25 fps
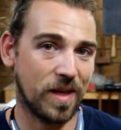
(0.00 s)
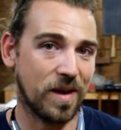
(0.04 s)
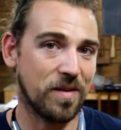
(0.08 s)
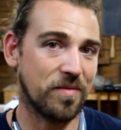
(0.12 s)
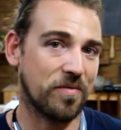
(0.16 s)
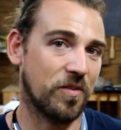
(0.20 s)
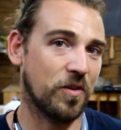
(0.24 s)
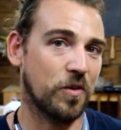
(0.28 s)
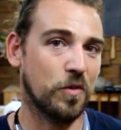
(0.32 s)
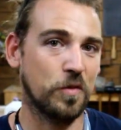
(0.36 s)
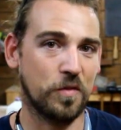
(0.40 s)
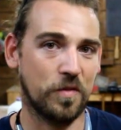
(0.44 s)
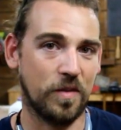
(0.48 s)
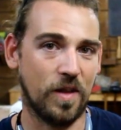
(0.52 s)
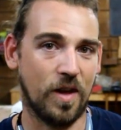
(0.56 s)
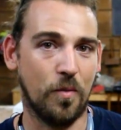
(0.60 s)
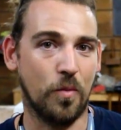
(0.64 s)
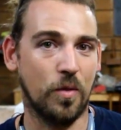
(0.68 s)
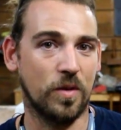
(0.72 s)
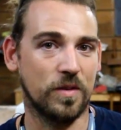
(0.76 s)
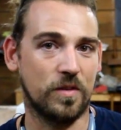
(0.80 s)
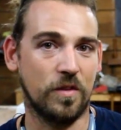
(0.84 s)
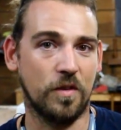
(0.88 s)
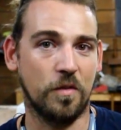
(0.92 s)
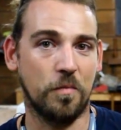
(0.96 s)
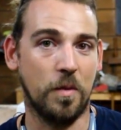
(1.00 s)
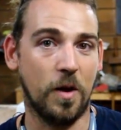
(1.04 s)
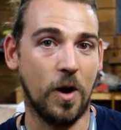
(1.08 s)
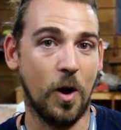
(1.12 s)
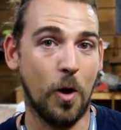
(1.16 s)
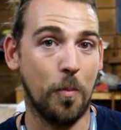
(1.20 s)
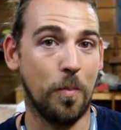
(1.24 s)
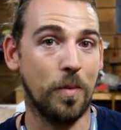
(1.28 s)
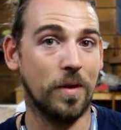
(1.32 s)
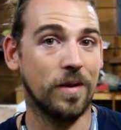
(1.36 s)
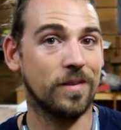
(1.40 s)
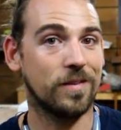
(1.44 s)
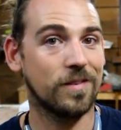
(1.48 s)
that first set once it's been
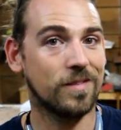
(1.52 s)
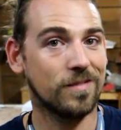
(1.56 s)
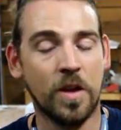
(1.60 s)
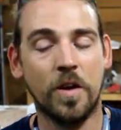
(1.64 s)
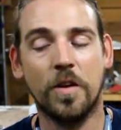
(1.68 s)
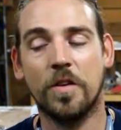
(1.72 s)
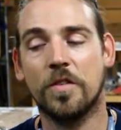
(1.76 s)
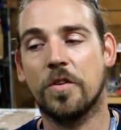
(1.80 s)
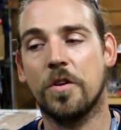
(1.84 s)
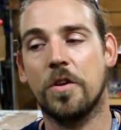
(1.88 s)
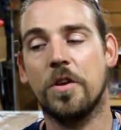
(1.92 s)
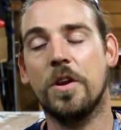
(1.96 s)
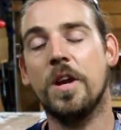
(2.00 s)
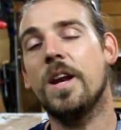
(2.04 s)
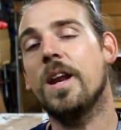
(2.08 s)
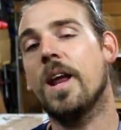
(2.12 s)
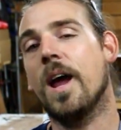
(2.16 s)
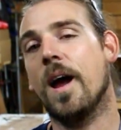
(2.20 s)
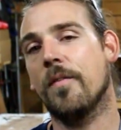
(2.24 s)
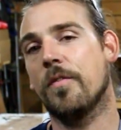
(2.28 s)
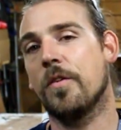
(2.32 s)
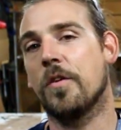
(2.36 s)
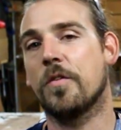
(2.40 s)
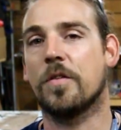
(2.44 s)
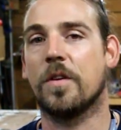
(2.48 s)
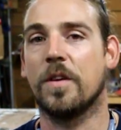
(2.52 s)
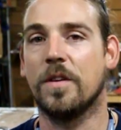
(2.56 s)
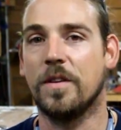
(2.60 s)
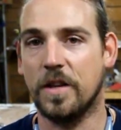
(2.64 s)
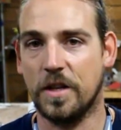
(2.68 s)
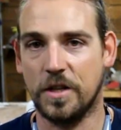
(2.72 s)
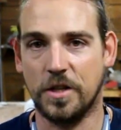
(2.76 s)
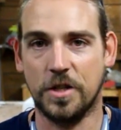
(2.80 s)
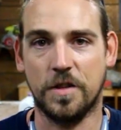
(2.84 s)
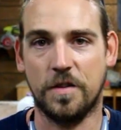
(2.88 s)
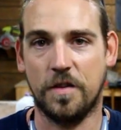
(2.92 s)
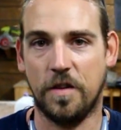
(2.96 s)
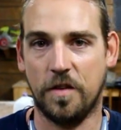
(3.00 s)
opened. So you need to have those
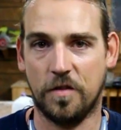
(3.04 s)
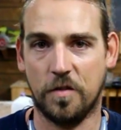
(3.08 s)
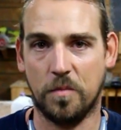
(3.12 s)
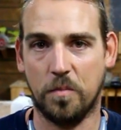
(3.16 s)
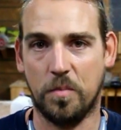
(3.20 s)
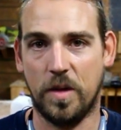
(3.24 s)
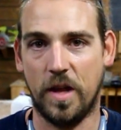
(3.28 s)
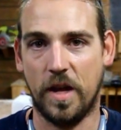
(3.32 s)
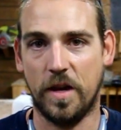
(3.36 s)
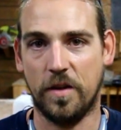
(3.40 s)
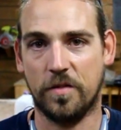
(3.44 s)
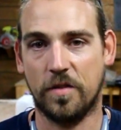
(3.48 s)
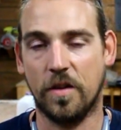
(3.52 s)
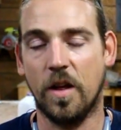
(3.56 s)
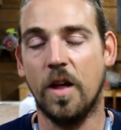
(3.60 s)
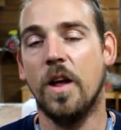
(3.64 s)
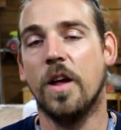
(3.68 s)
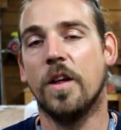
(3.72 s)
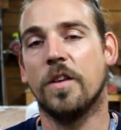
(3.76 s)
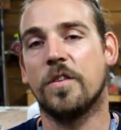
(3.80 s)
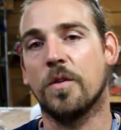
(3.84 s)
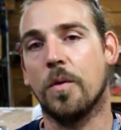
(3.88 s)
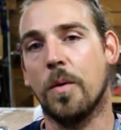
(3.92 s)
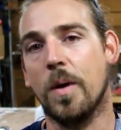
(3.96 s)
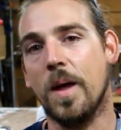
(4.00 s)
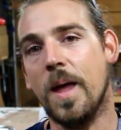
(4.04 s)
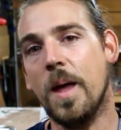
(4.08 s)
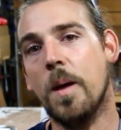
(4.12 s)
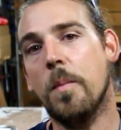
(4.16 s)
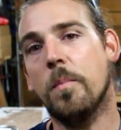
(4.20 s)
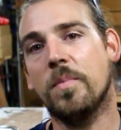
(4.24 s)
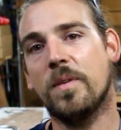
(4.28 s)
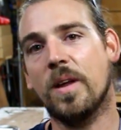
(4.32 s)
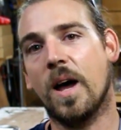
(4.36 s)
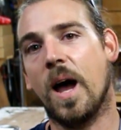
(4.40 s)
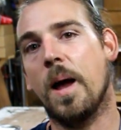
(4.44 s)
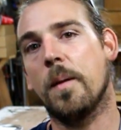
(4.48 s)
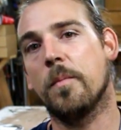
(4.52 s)
contingencies in place. So
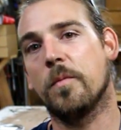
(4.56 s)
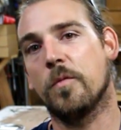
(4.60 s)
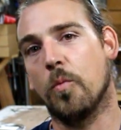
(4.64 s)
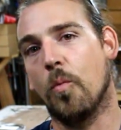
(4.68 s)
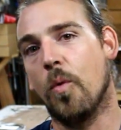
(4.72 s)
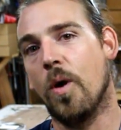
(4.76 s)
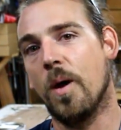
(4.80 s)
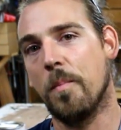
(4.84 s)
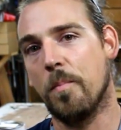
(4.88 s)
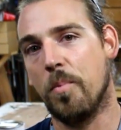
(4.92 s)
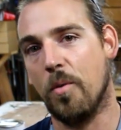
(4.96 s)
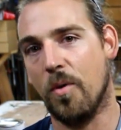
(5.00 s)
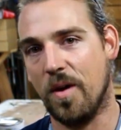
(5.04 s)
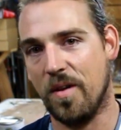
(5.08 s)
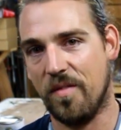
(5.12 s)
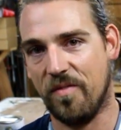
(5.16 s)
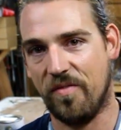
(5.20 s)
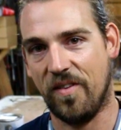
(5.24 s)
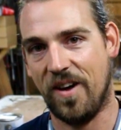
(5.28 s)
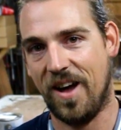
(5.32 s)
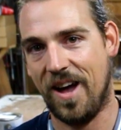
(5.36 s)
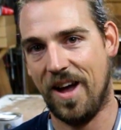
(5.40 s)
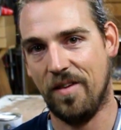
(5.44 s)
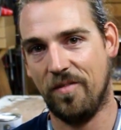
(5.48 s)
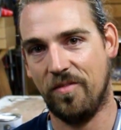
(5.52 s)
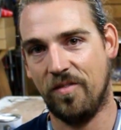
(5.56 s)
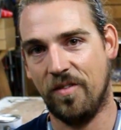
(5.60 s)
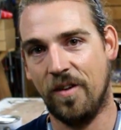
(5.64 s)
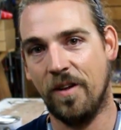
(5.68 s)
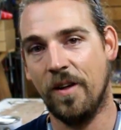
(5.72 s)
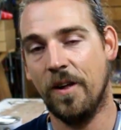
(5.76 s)
M times 1.5.